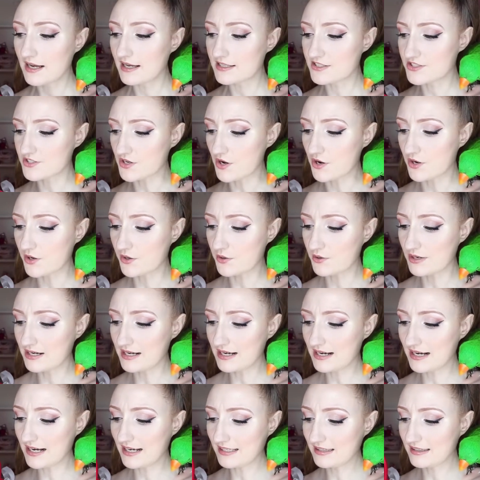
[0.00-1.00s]
So
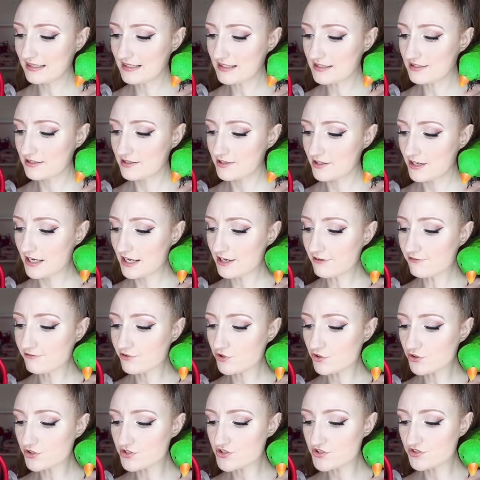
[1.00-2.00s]
I think if
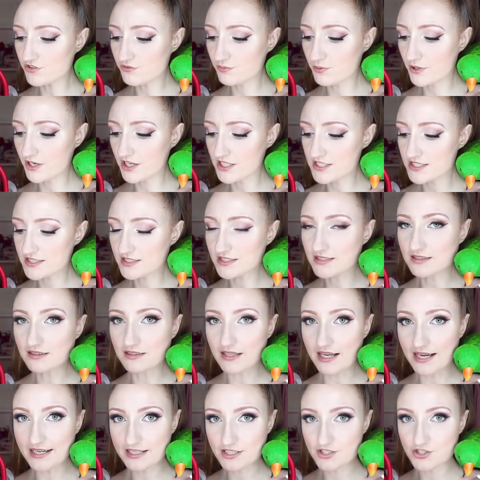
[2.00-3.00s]
you're the sort of person that
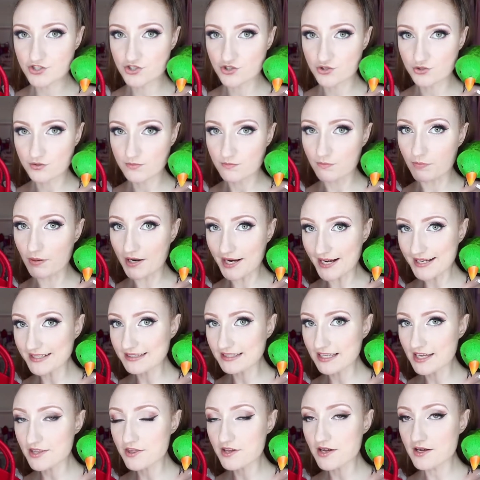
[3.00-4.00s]
likes to buy
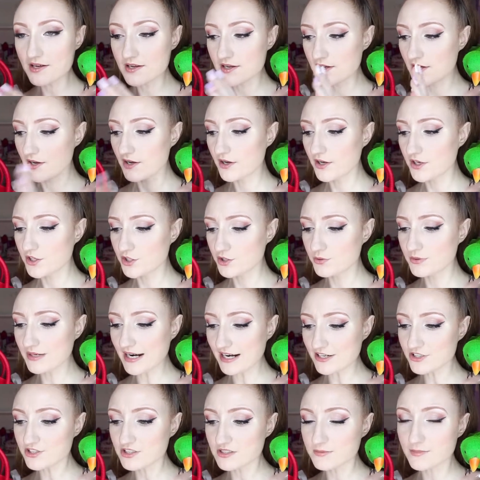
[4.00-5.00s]
leather, you would
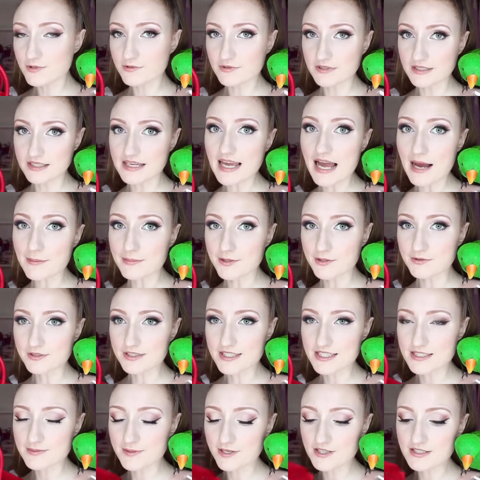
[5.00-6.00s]
actually be really happy with
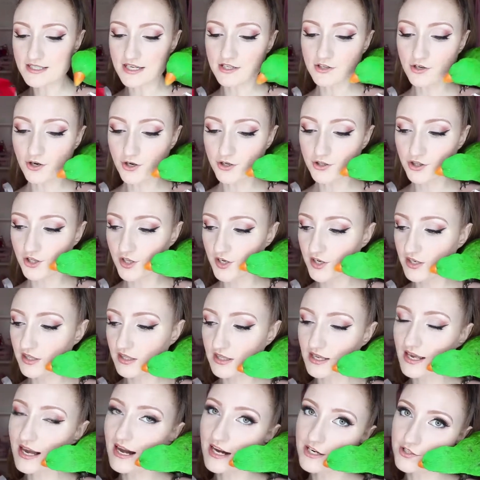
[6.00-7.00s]
this because I know that
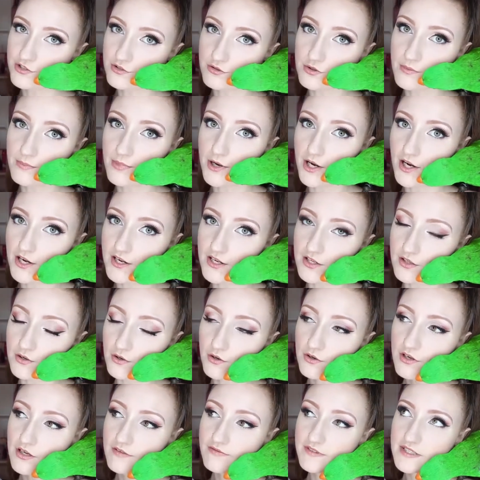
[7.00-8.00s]
the actual Birkin
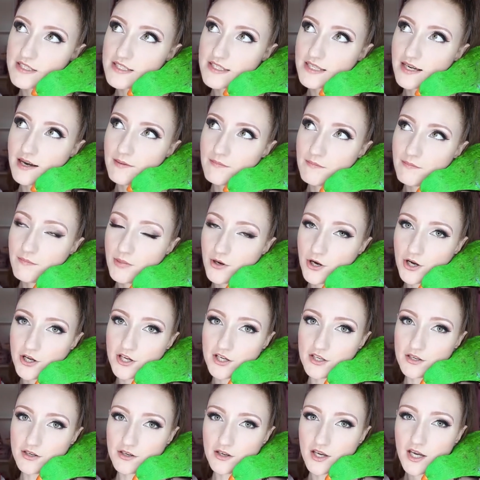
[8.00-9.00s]
or even some
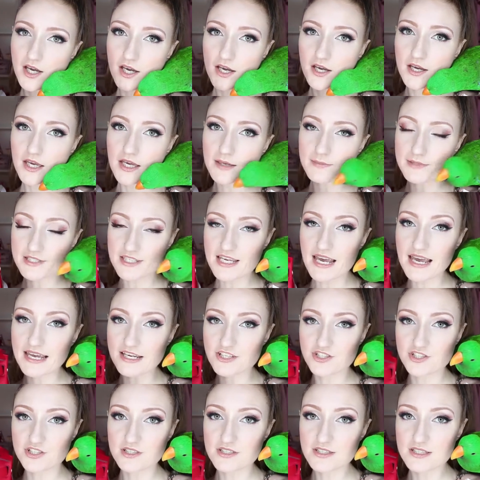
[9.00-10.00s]
Birkin
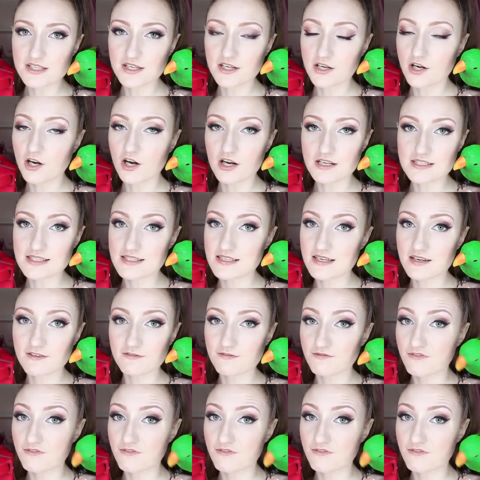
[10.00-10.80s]
imitations can cost